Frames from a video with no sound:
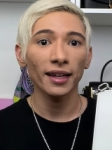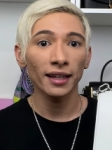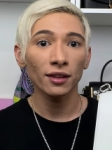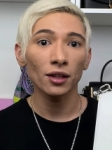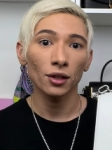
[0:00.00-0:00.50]

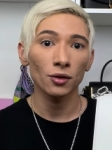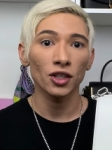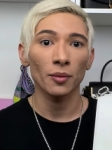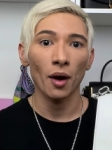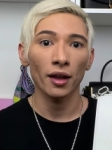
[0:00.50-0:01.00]
in the
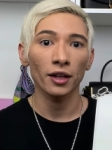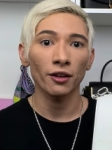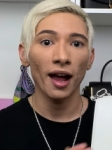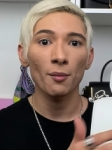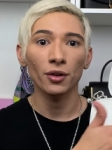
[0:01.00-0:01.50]
Gucci
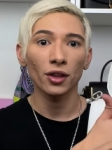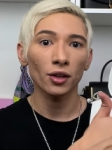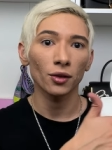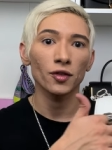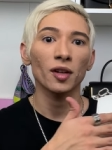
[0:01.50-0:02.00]
monogram with the
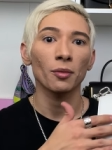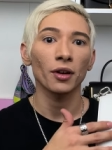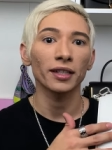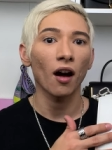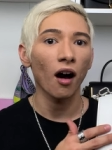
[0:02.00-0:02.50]
Gucci
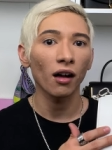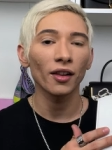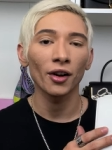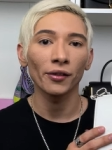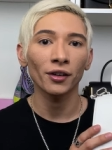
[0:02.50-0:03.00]
print all
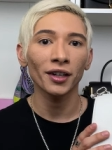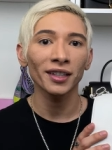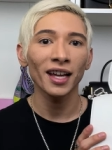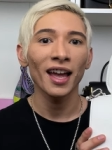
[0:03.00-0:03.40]
over it,